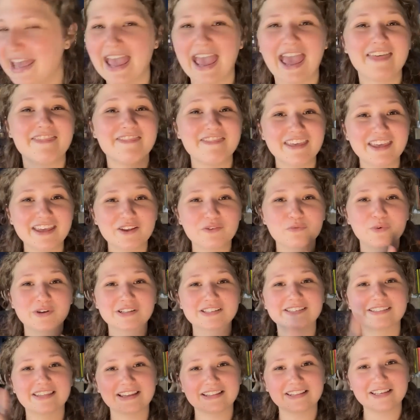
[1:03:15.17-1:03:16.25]
And then once
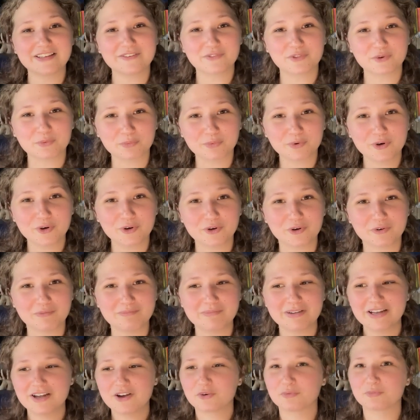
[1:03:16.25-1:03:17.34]
they leave the
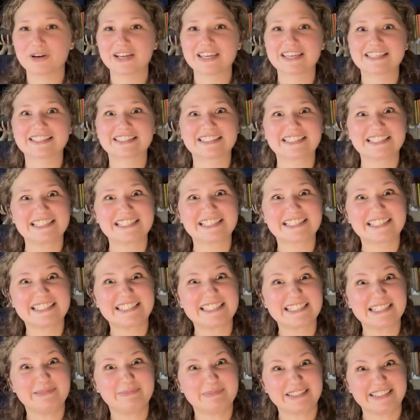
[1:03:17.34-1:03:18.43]
room, Rick is like,
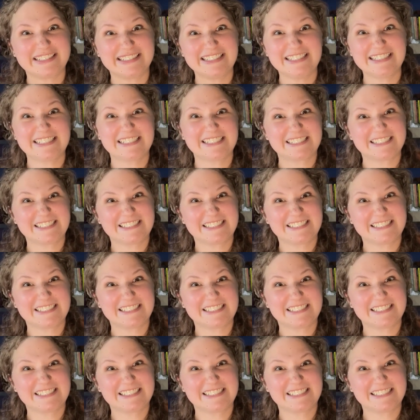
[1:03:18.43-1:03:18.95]
Damon,